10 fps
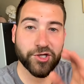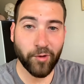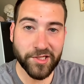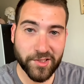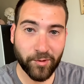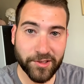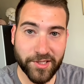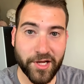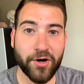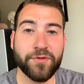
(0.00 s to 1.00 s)
She wants the world to
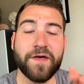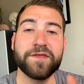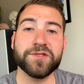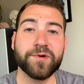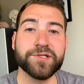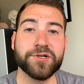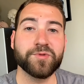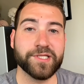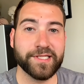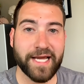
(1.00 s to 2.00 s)
know that this research
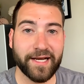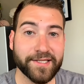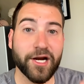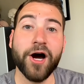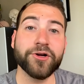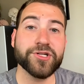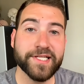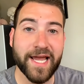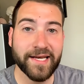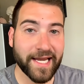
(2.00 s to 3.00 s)
was intended to
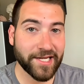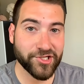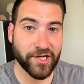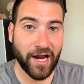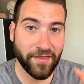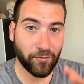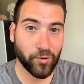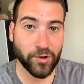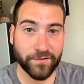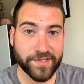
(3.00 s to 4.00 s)
understand aging and the
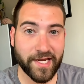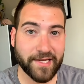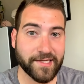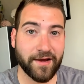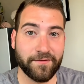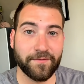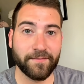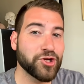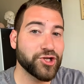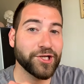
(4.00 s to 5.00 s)
role of CSF.
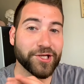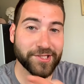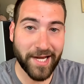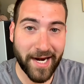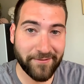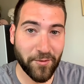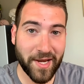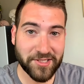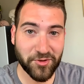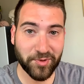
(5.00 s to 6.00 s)
She does not have a
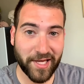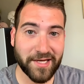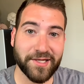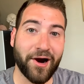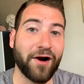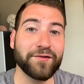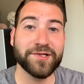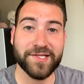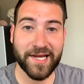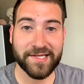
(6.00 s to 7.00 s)
master plan to
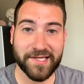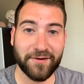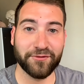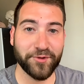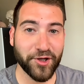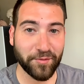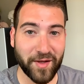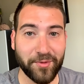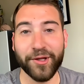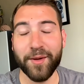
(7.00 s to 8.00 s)
harvest CSF from young
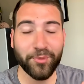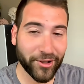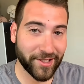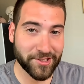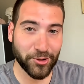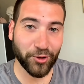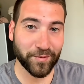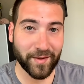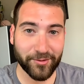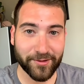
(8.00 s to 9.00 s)
people and put it into old
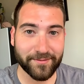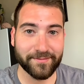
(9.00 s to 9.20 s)
people.